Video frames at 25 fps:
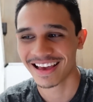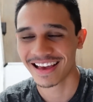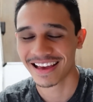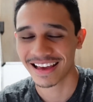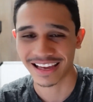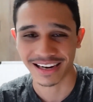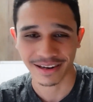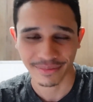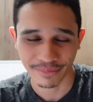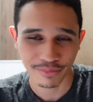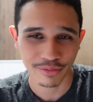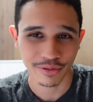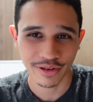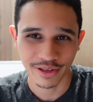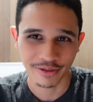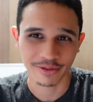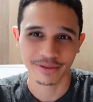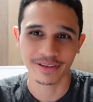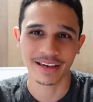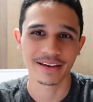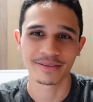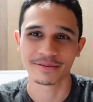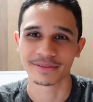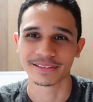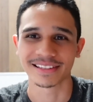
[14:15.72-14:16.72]
And I'm pretty
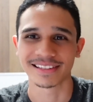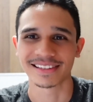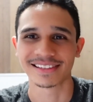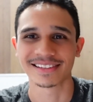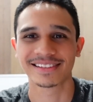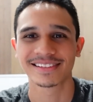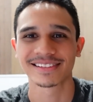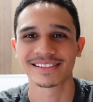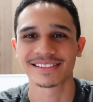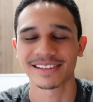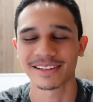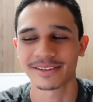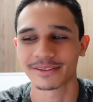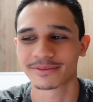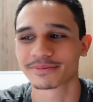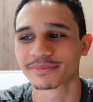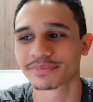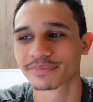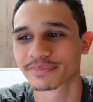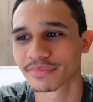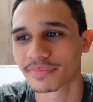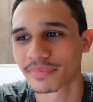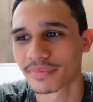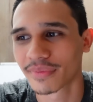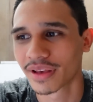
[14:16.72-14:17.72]
okay with this. I'll
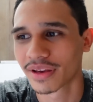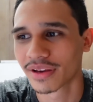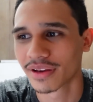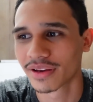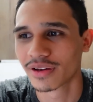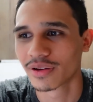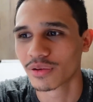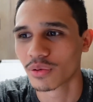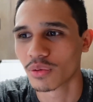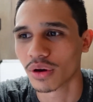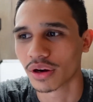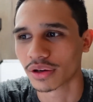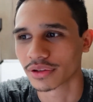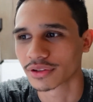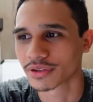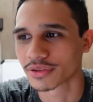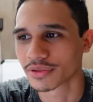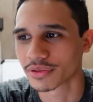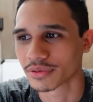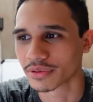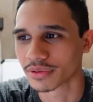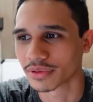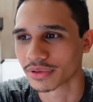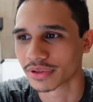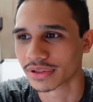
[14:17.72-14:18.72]
watch
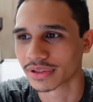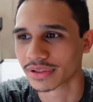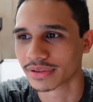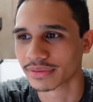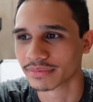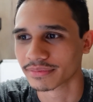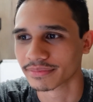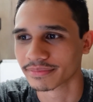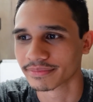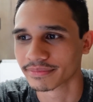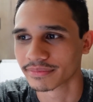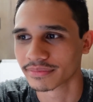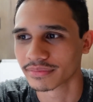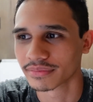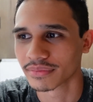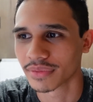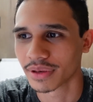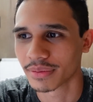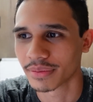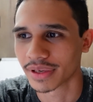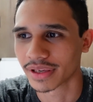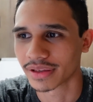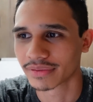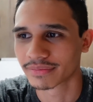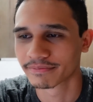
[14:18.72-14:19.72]
through it and
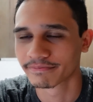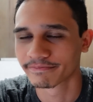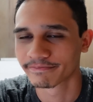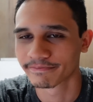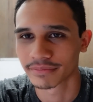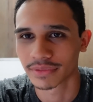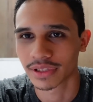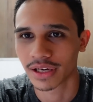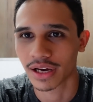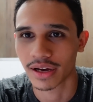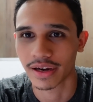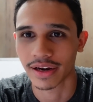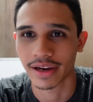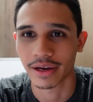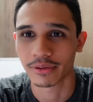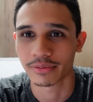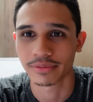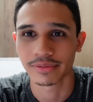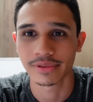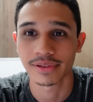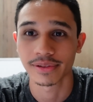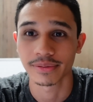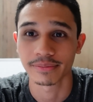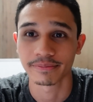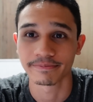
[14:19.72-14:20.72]
maybe cut
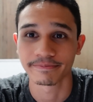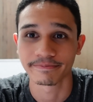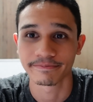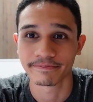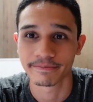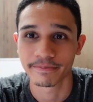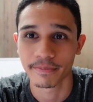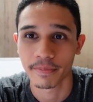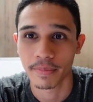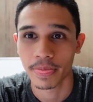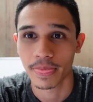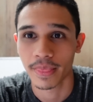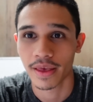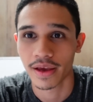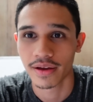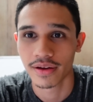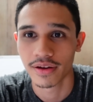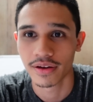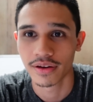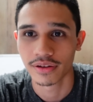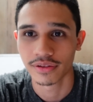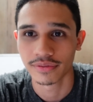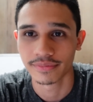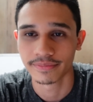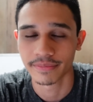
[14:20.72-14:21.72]
out some
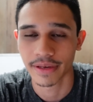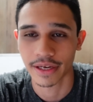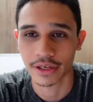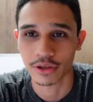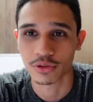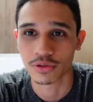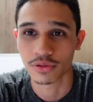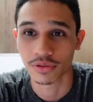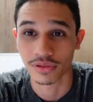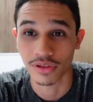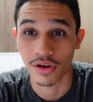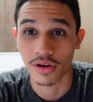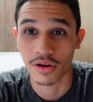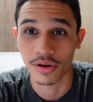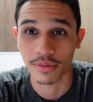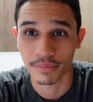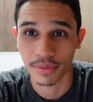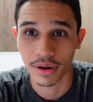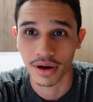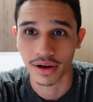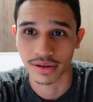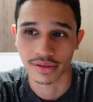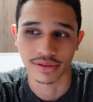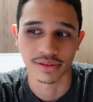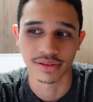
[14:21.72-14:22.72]
extra long
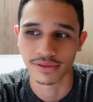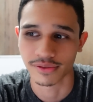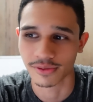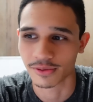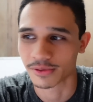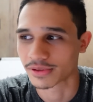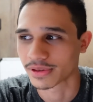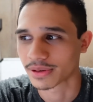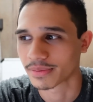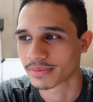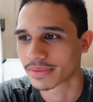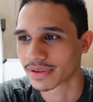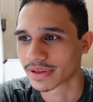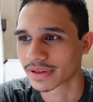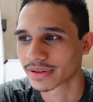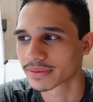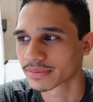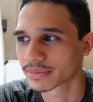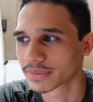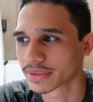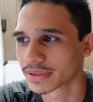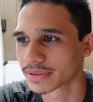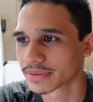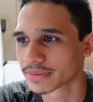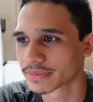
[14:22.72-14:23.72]
pauses or something,
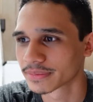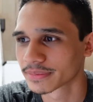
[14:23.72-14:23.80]
but